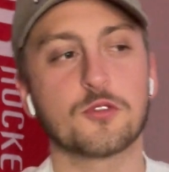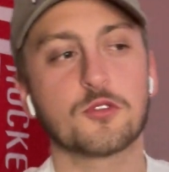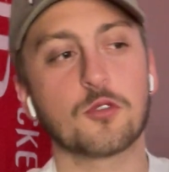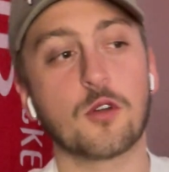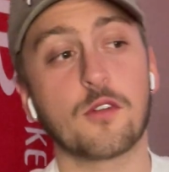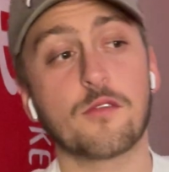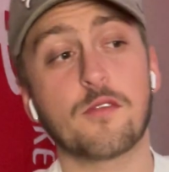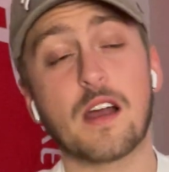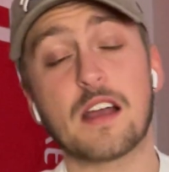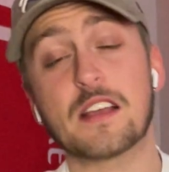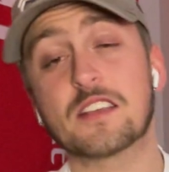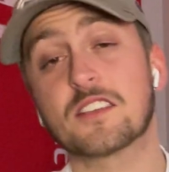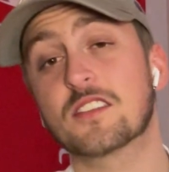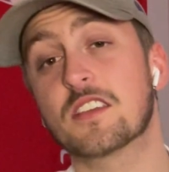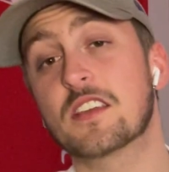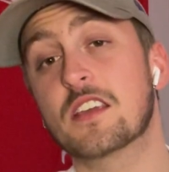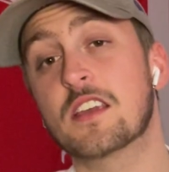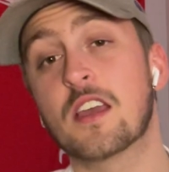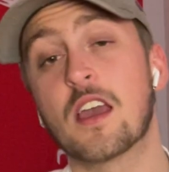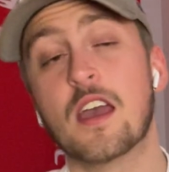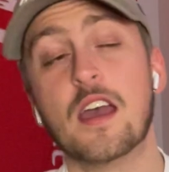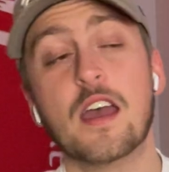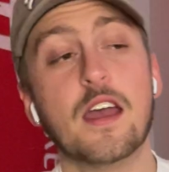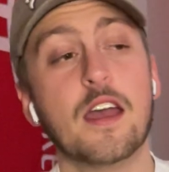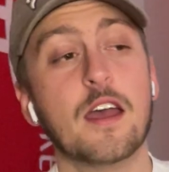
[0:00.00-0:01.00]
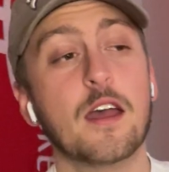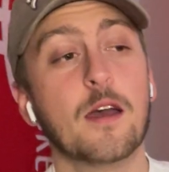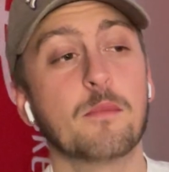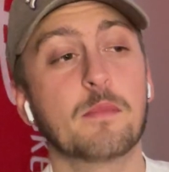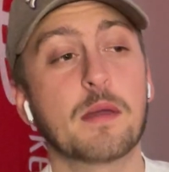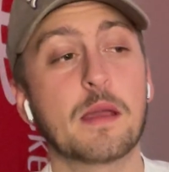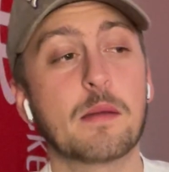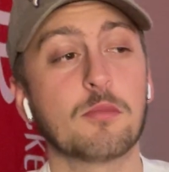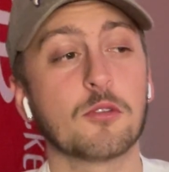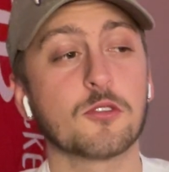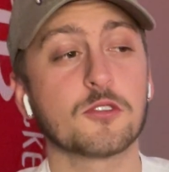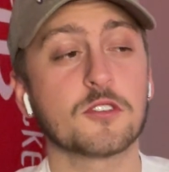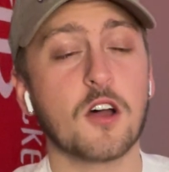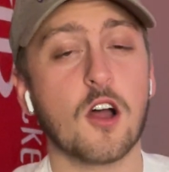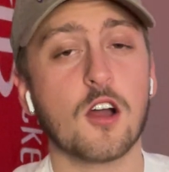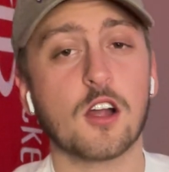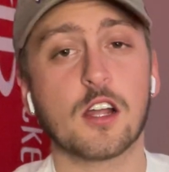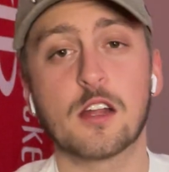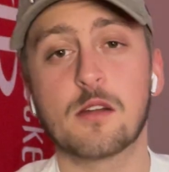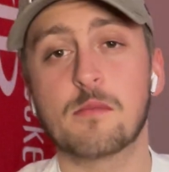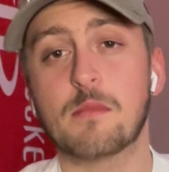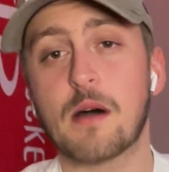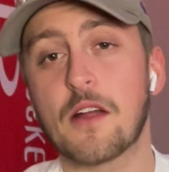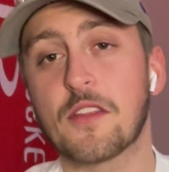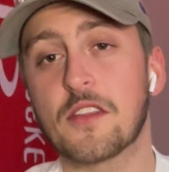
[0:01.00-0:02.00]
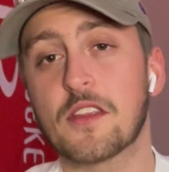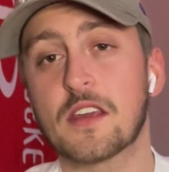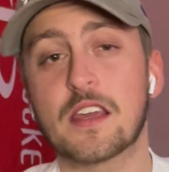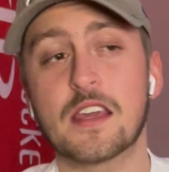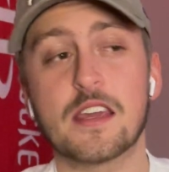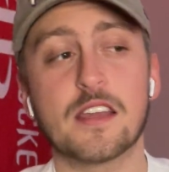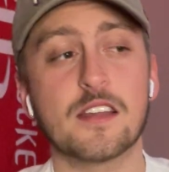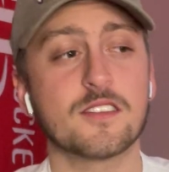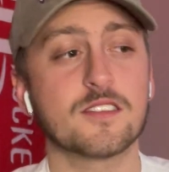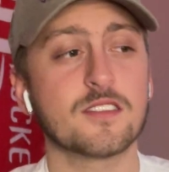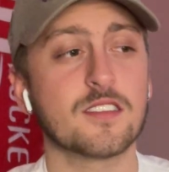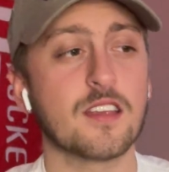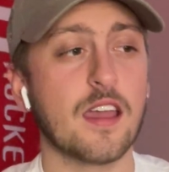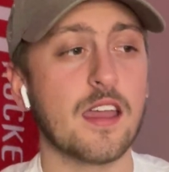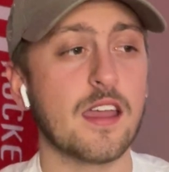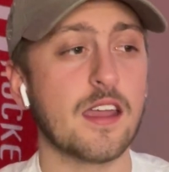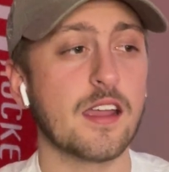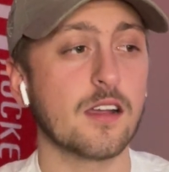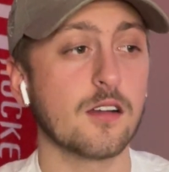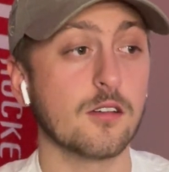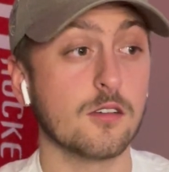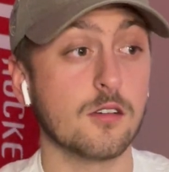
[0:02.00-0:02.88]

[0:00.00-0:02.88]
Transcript: So if I see people talking about the Heat saying,